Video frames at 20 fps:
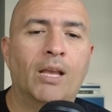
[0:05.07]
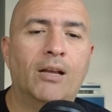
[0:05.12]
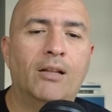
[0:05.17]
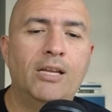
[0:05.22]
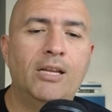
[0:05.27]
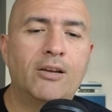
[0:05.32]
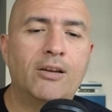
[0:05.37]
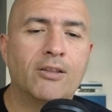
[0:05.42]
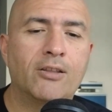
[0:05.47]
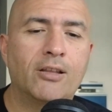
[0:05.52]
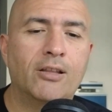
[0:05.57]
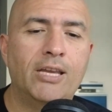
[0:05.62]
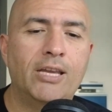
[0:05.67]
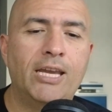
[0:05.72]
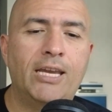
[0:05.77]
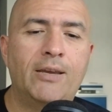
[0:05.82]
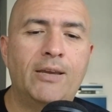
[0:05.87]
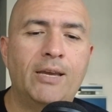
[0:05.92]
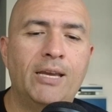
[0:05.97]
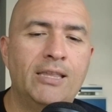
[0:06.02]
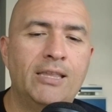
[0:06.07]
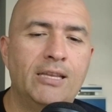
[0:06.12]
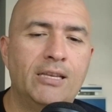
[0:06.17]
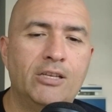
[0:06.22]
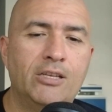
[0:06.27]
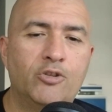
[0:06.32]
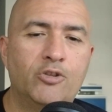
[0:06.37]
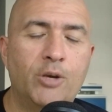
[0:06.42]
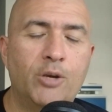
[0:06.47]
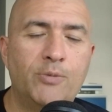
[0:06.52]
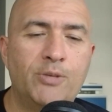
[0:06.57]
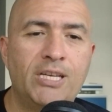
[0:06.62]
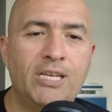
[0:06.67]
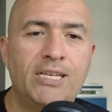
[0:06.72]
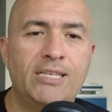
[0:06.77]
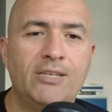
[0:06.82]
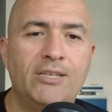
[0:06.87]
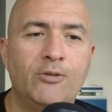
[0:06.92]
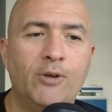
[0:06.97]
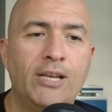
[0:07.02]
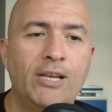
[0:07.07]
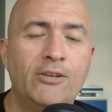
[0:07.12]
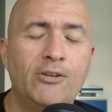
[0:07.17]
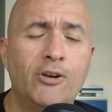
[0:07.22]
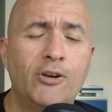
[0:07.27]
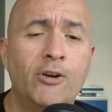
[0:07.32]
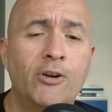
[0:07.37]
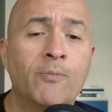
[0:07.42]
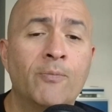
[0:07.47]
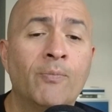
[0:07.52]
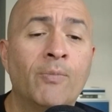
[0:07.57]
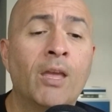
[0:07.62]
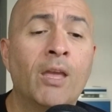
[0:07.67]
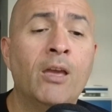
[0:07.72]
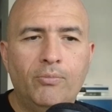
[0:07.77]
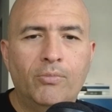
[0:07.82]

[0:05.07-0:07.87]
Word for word: Click on the link in the description to enter.